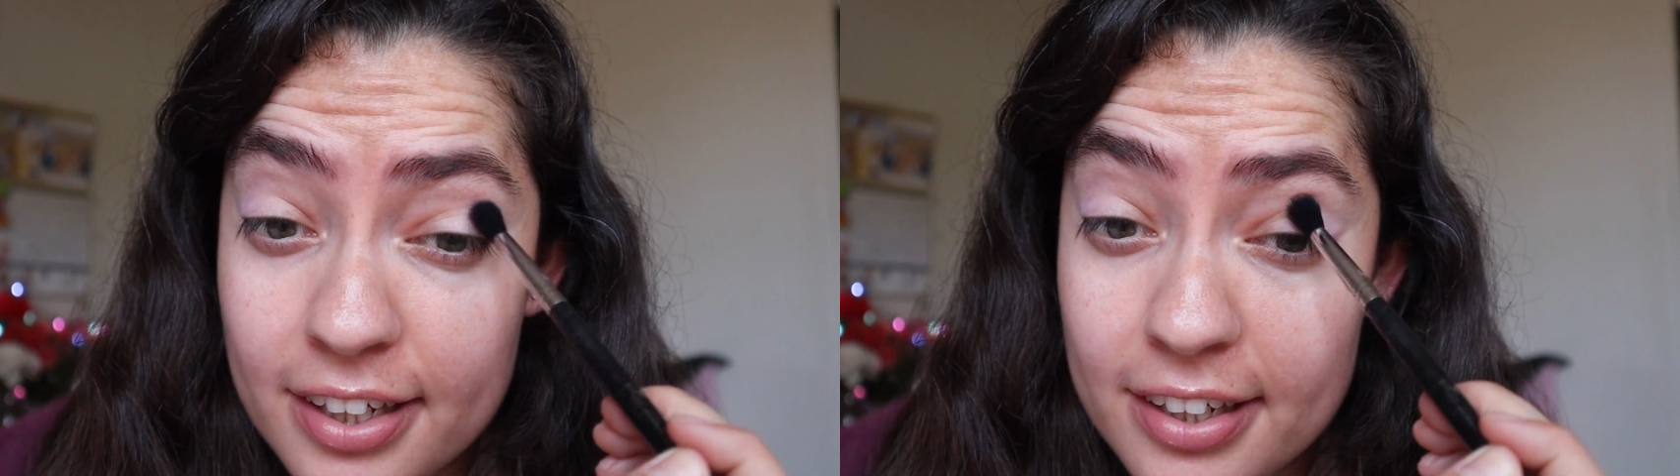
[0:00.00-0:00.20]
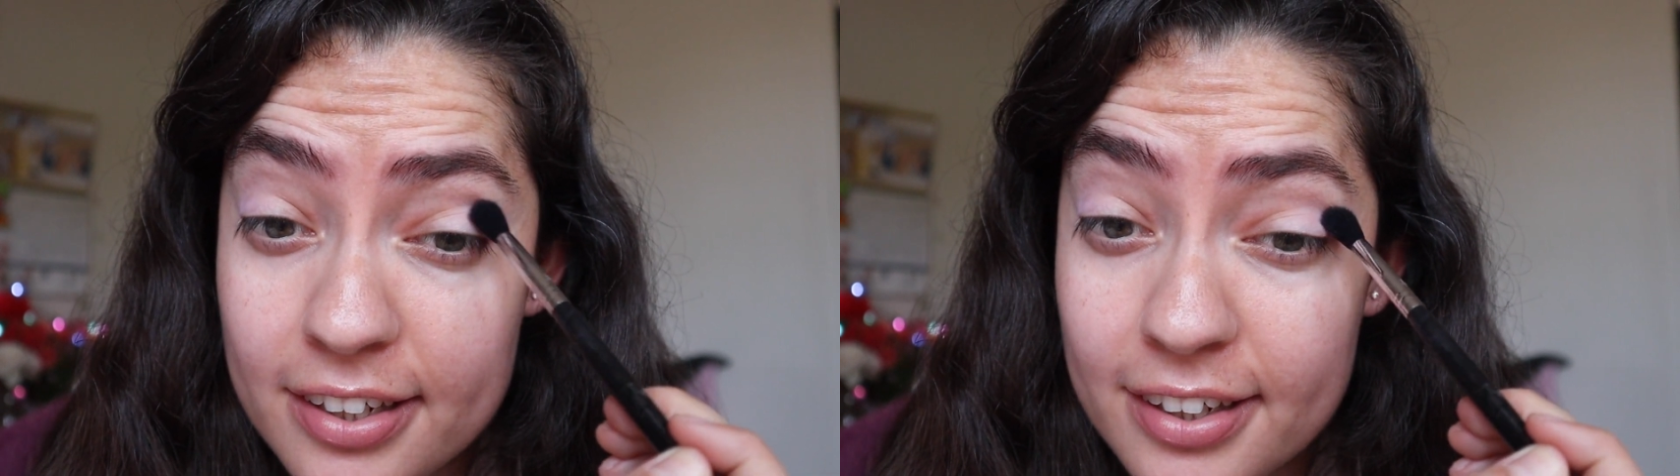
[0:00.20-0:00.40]

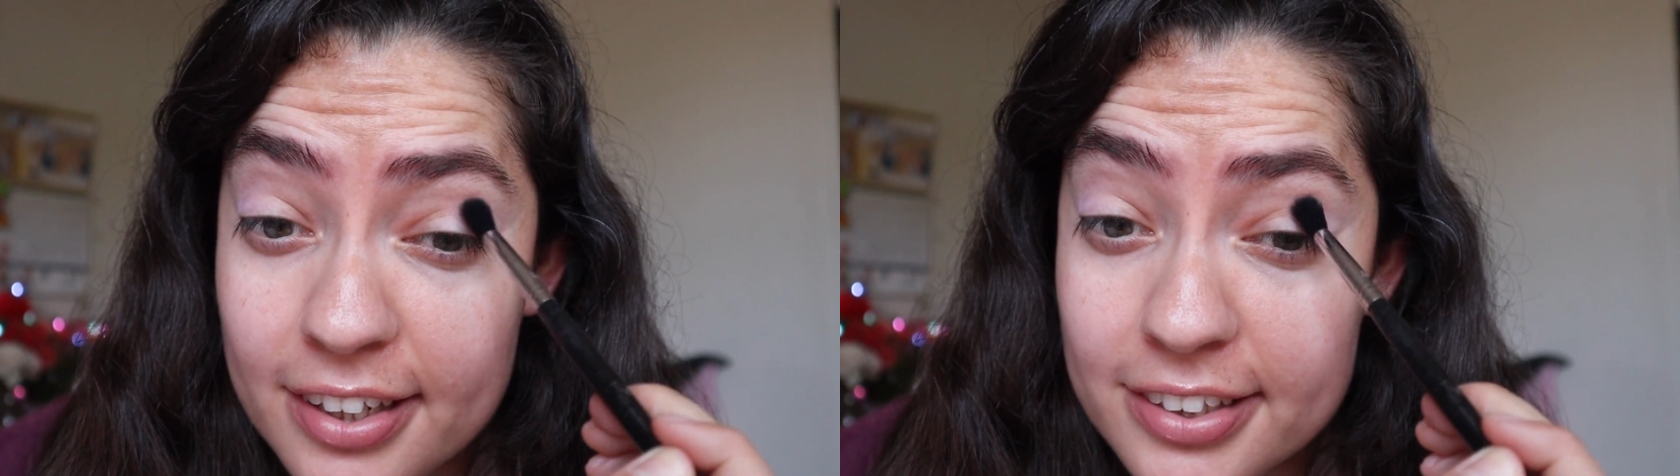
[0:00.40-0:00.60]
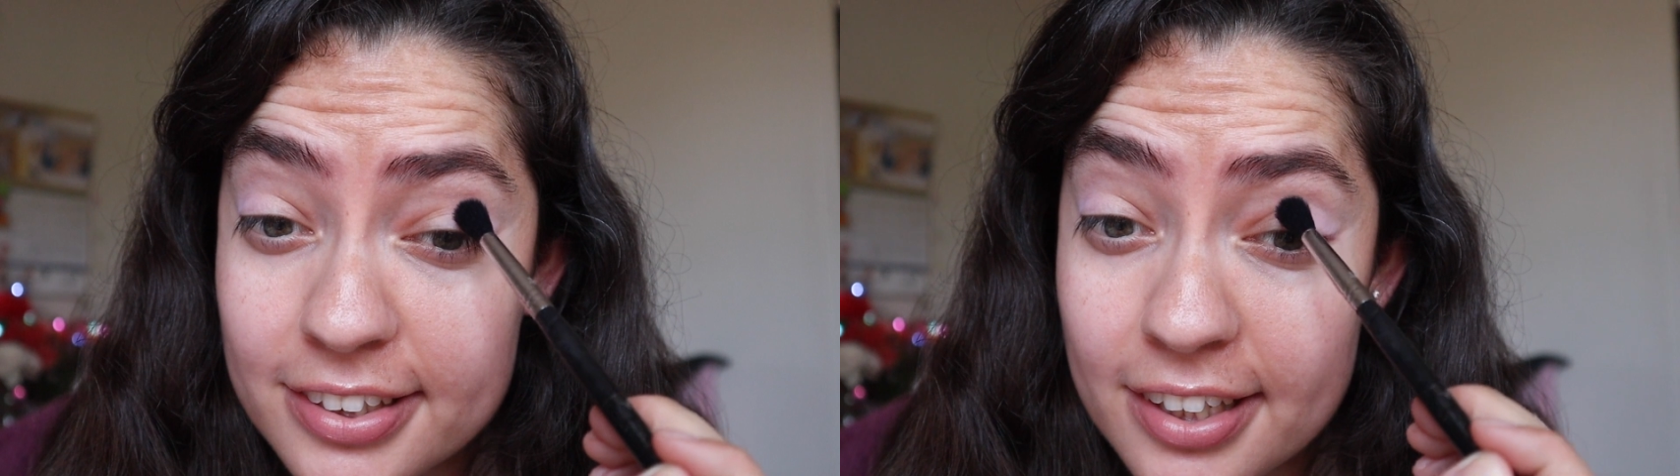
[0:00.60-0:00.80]
you know,
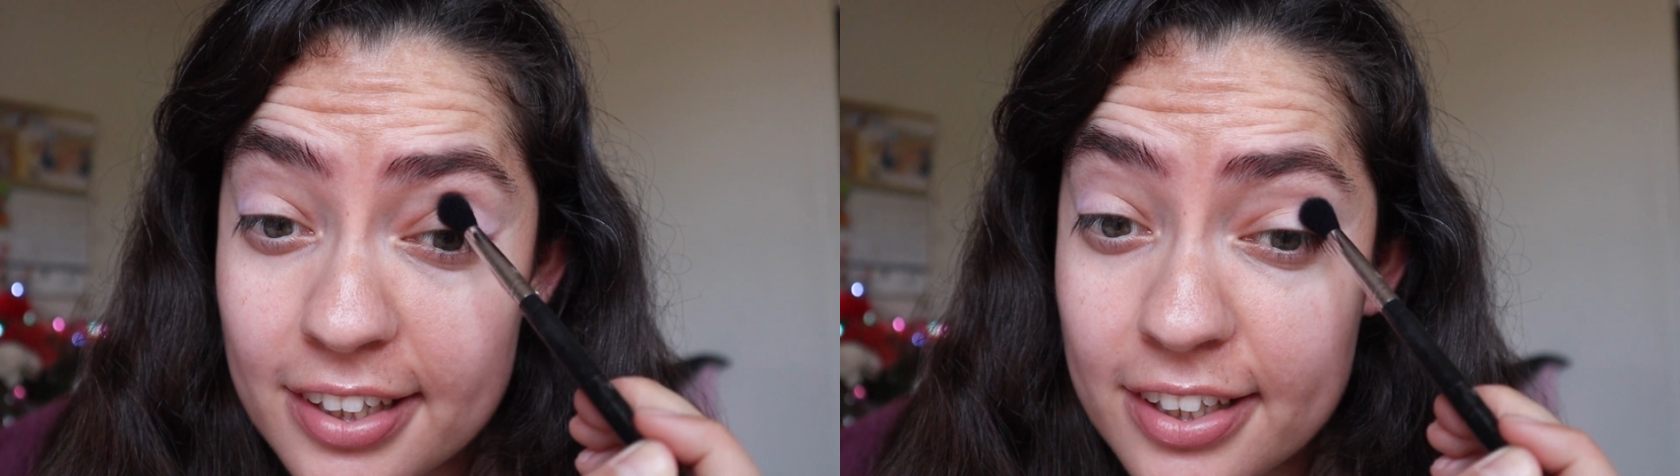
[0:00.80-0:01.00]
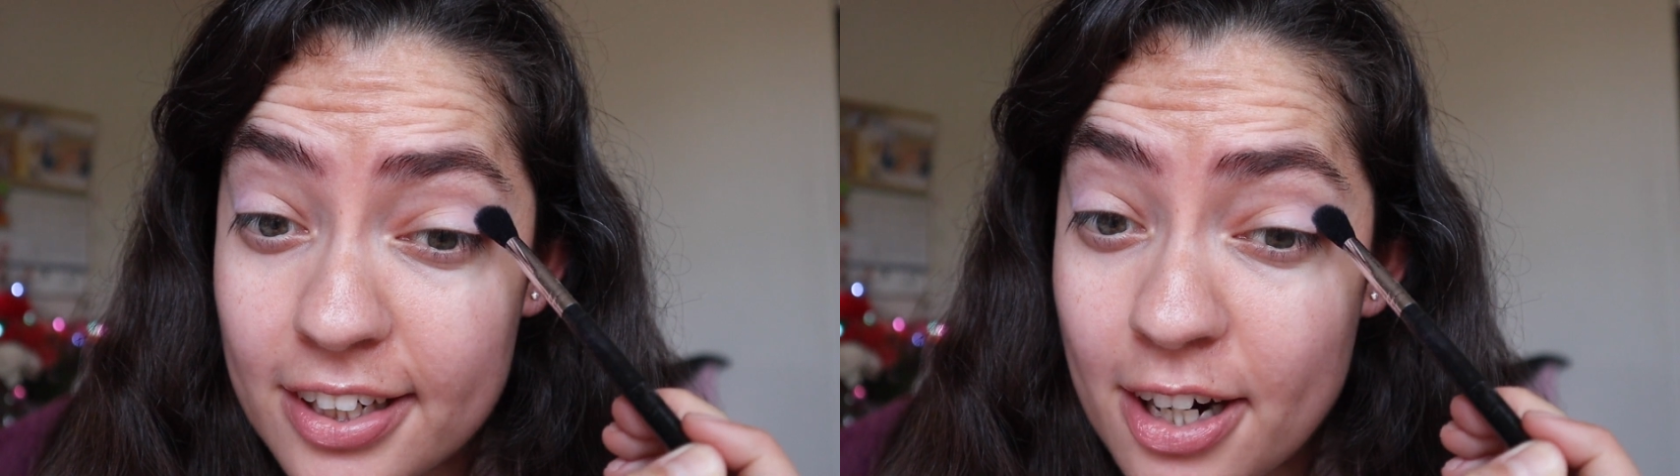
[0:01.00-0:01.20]
I
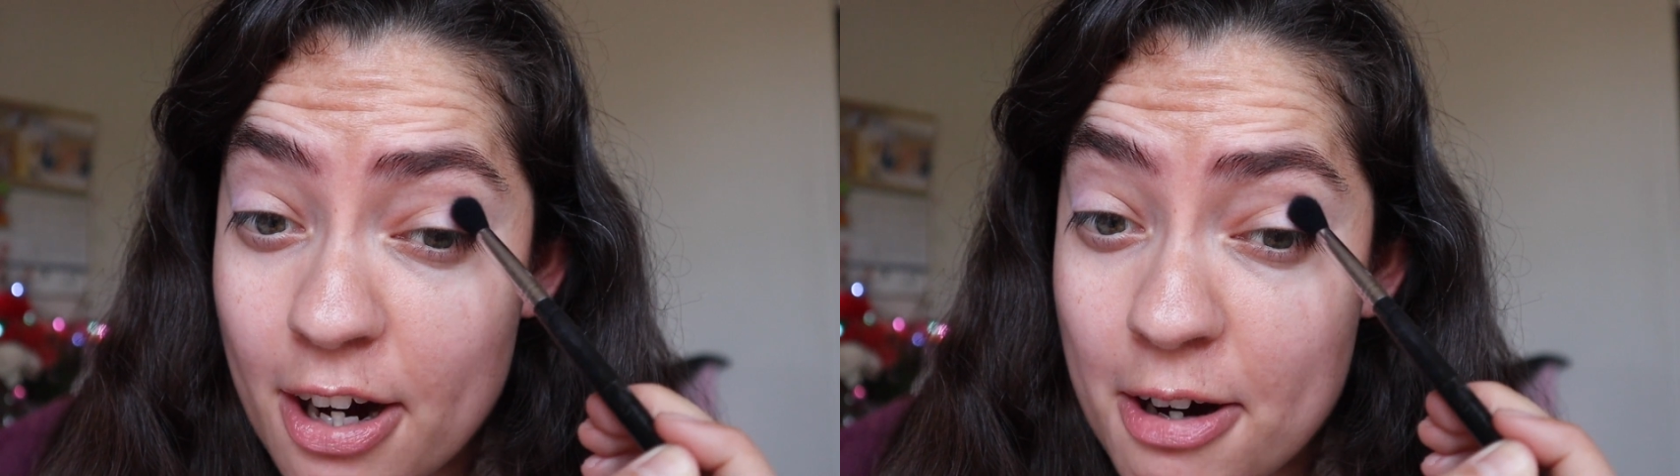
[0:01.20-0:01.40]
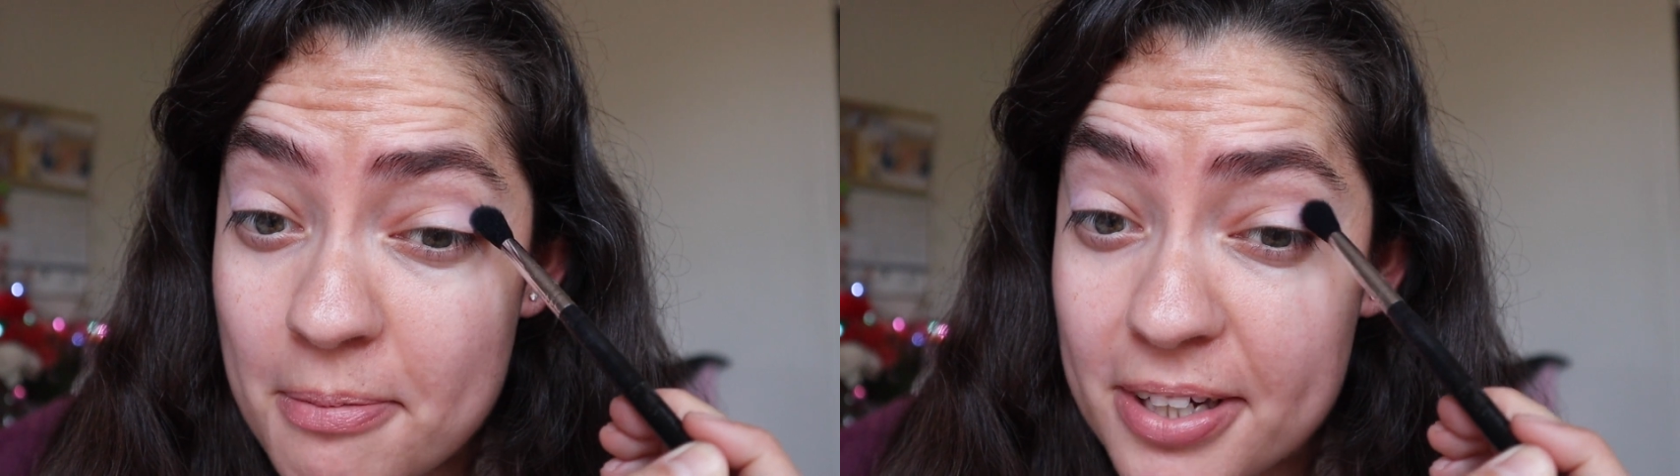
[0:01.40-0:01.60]
saw the
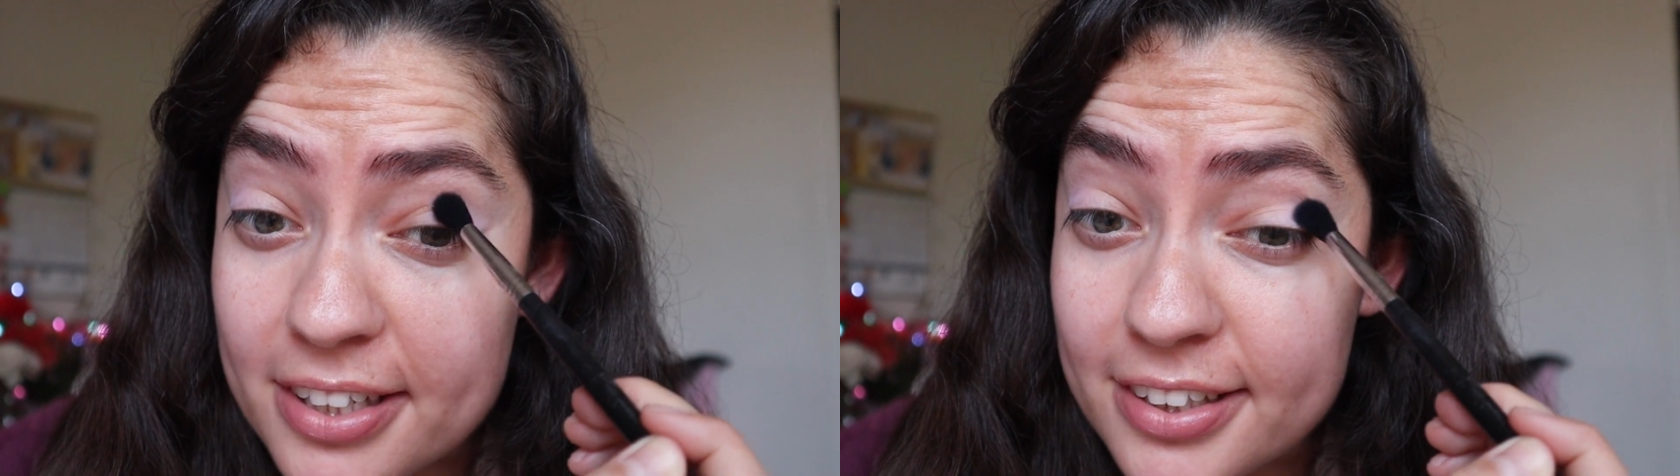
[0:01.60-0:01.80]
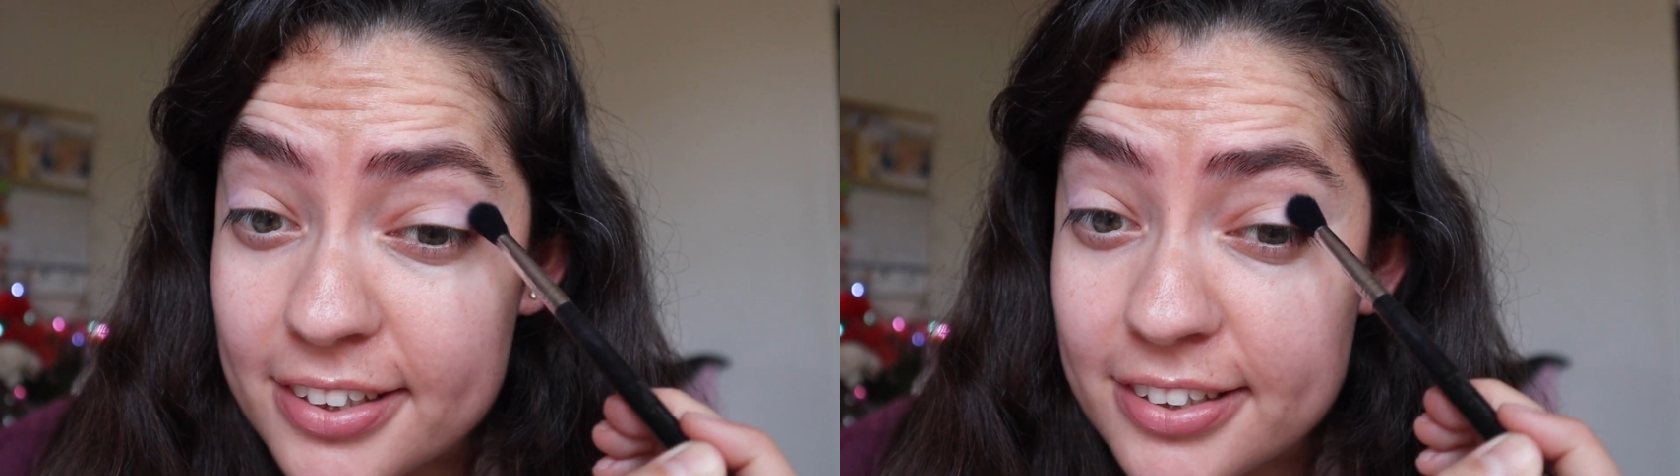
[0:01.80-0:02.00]

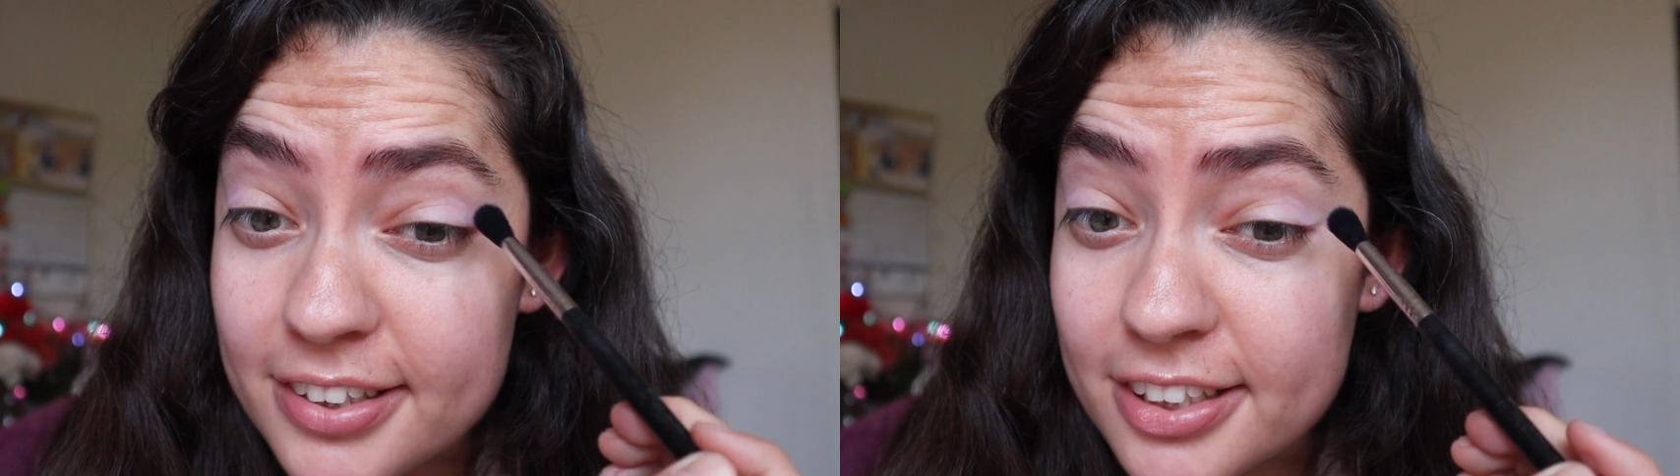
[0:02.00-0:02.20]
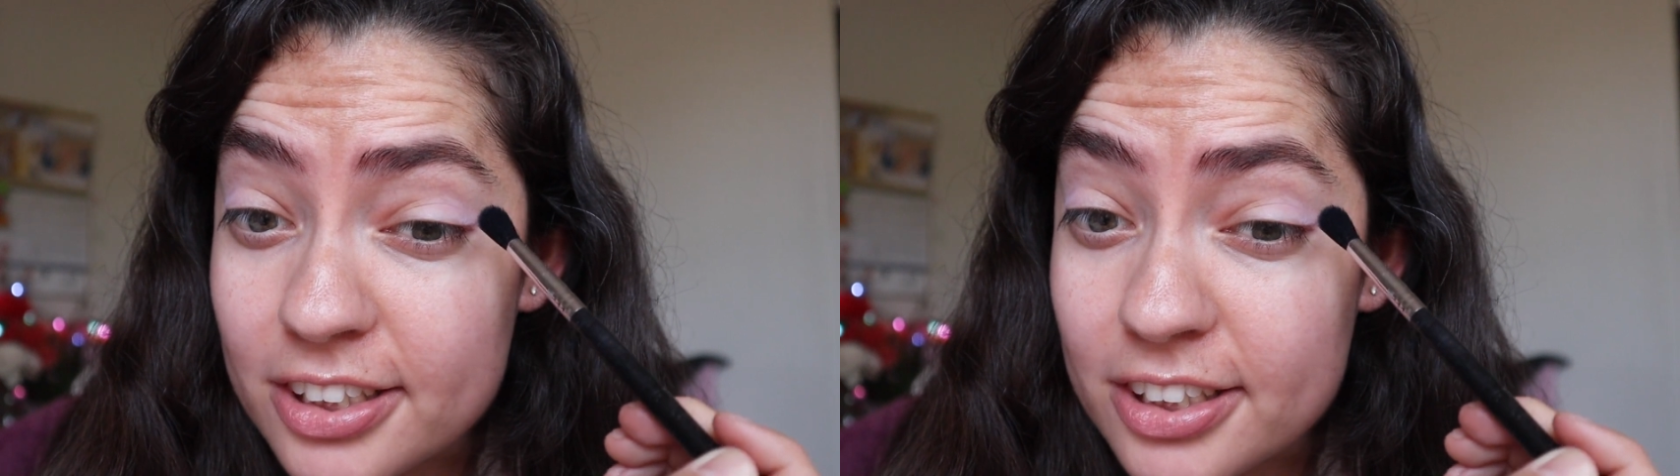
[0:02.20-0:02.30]
comments